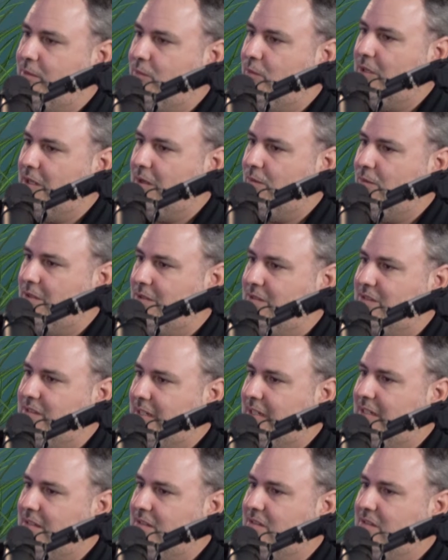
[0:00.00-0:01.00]
but what I want to
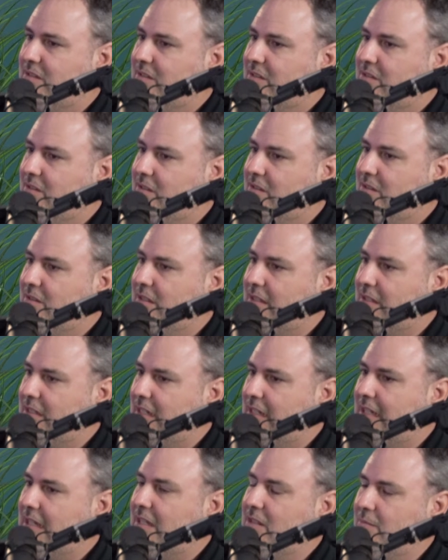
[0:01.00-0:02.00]
say is,
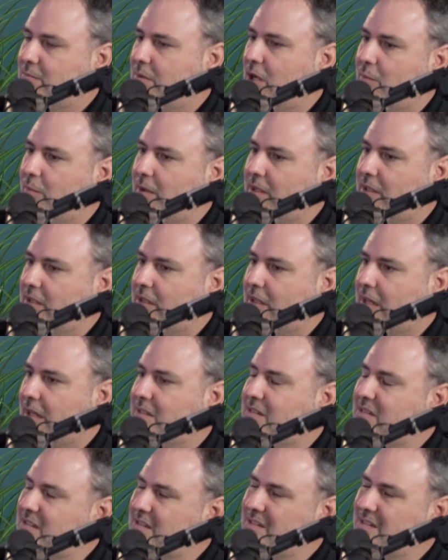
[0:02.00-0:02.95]
in the moment, God's